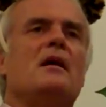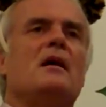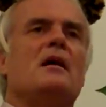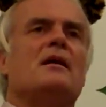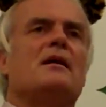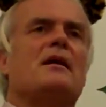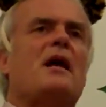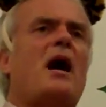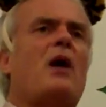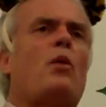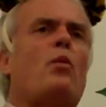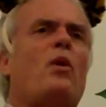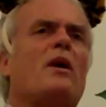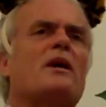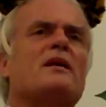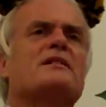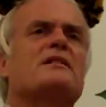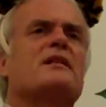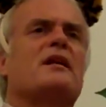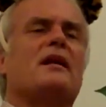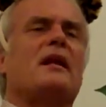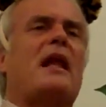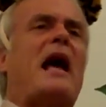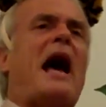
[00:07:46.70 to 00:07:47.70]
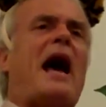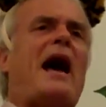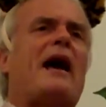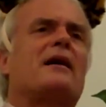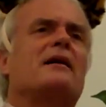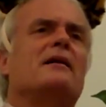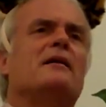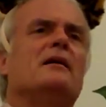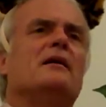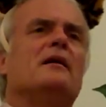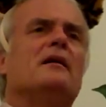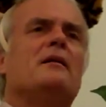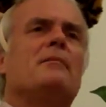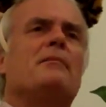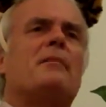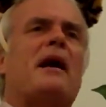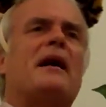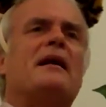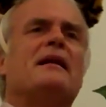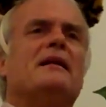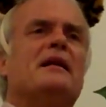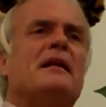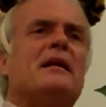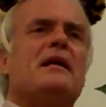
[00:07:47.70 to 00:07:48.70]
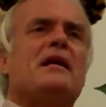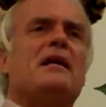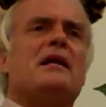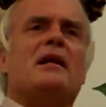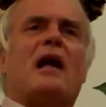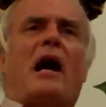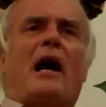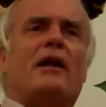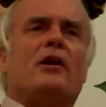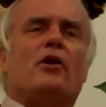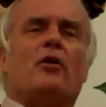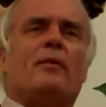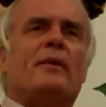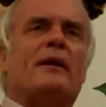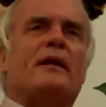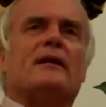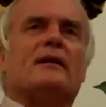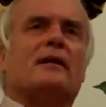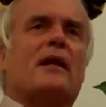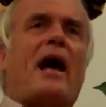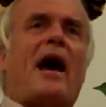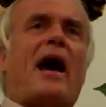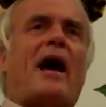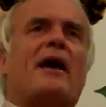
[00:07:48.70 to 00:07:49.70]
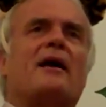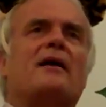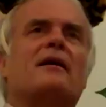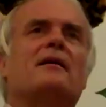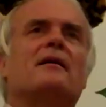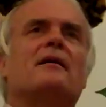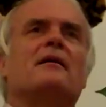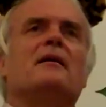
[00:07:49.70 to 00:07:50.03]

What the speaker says: Not what is the lack. By need, I don't mean lack.